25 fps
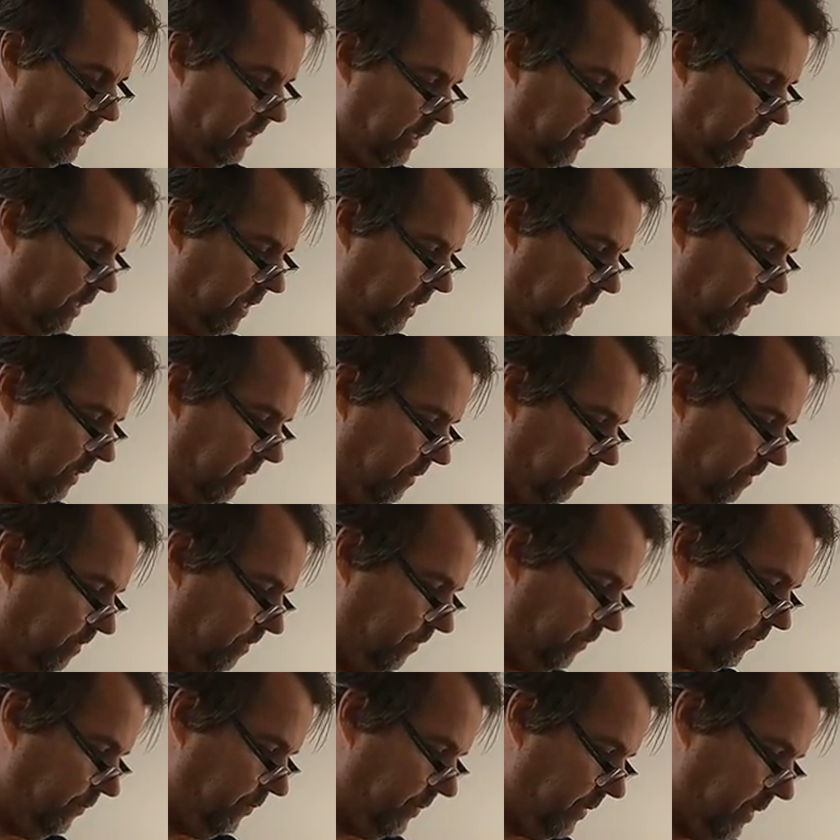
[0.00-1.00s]

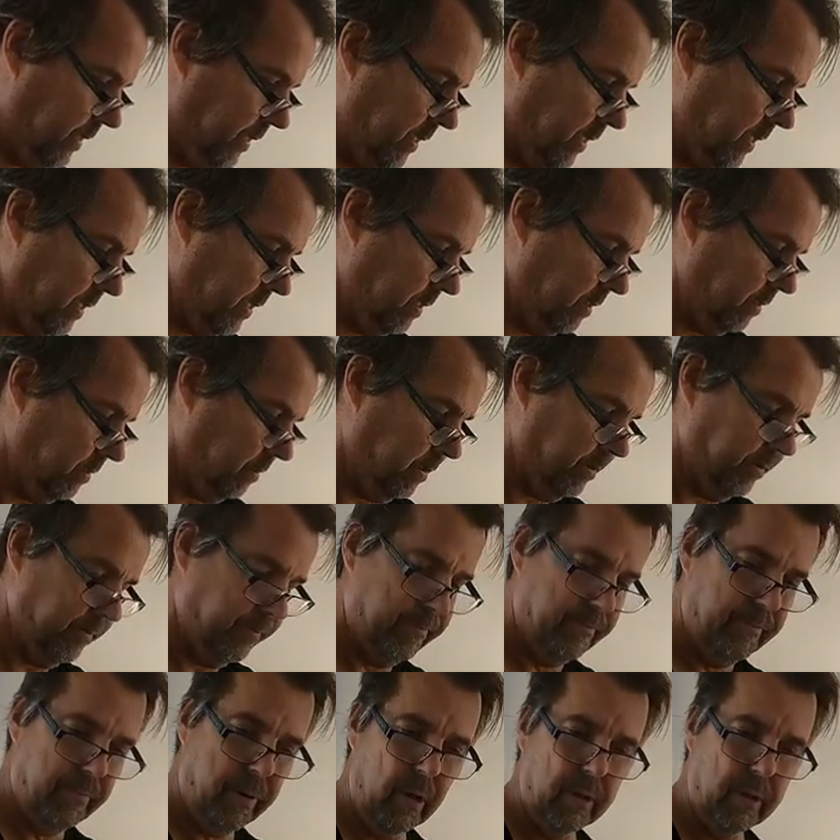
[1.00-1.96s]
A lot of